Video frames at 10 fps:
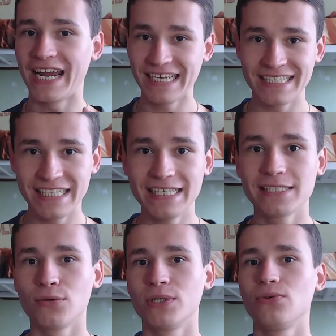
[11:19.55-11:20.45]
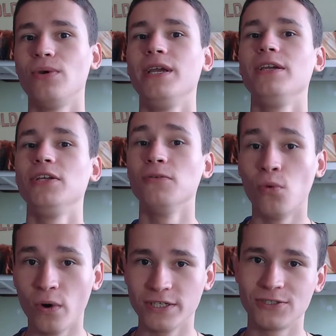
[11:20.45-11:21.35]
ideas what you
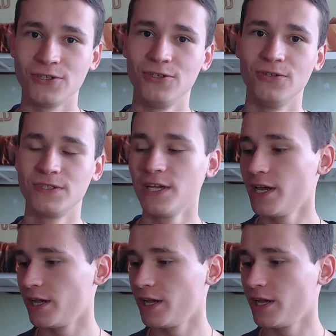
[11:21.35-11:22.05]
want to use.